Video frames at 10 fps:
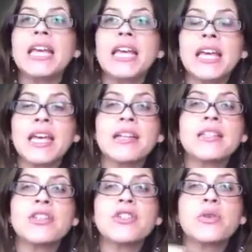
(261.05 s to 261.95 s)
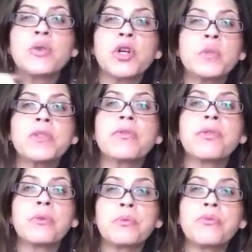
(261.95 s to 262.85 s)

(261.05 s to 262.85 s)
kids into groups of